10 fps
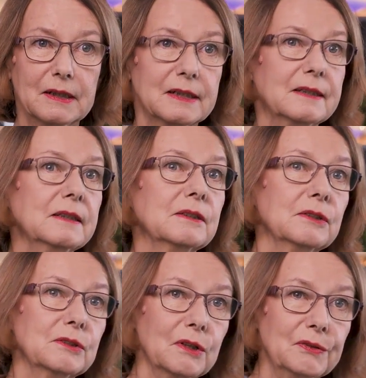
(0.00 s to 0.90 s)
It is a
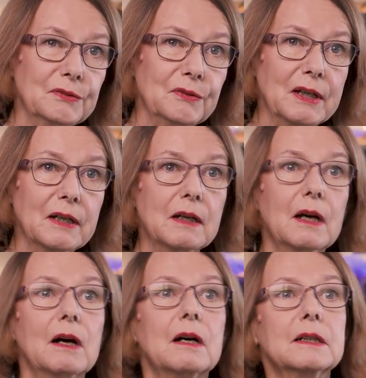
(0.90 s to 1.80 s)
software
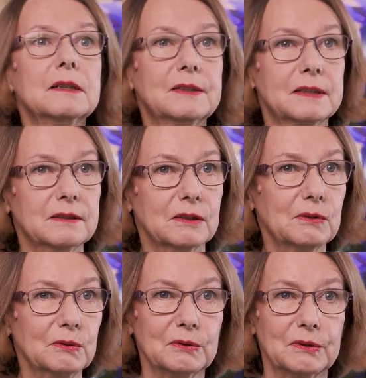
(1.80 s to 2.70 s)
or uh, it is a
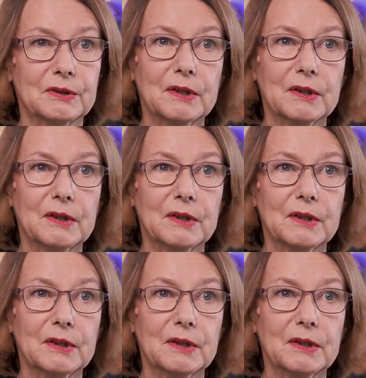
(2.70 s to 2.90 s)
good.